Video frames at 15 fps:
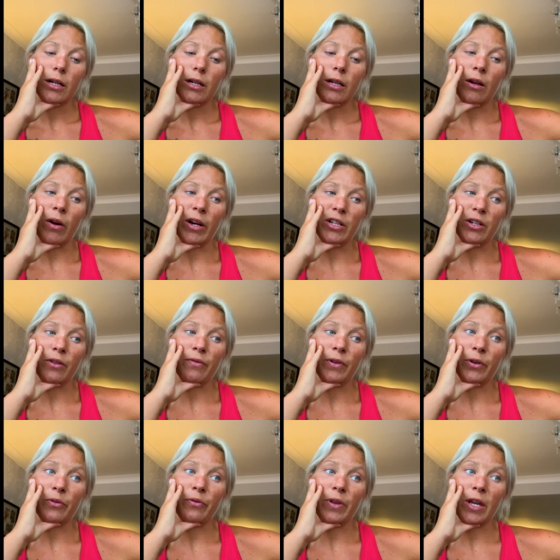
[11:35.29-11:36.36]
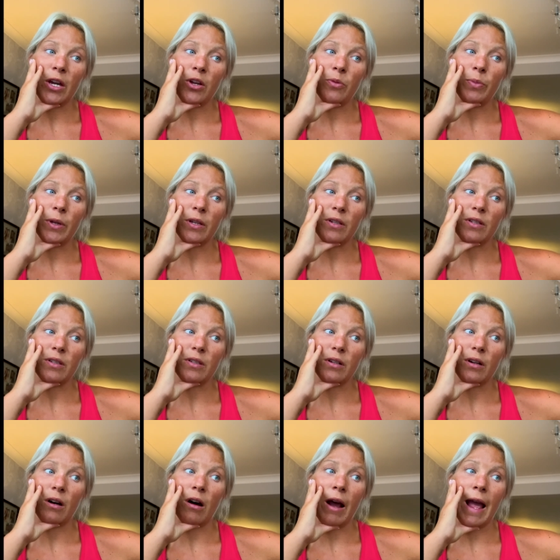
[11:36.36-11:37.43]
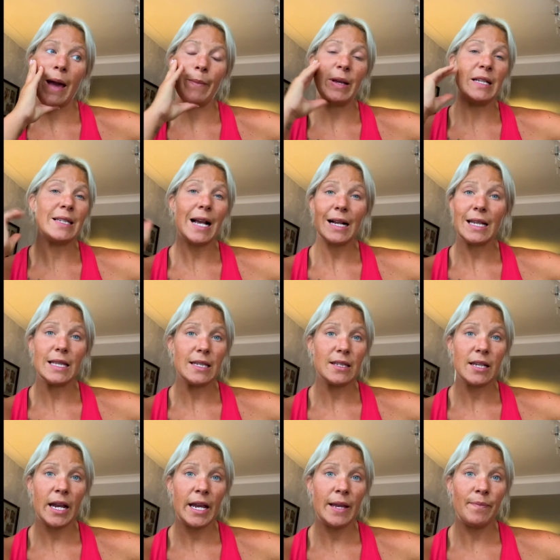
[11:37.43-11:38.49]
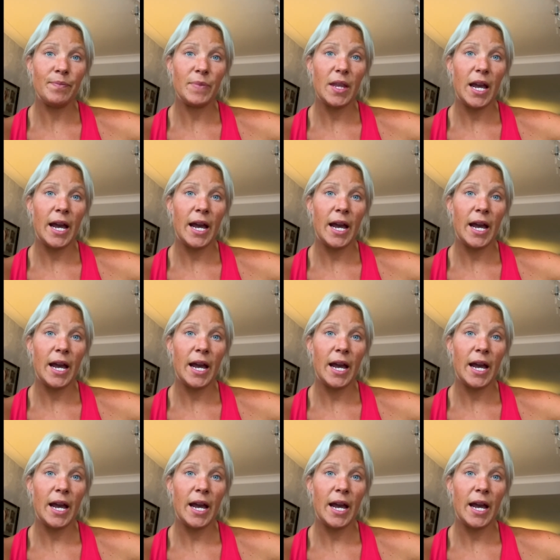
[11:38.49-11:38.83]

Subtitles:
you know, I do feel for you, because I am exactly the same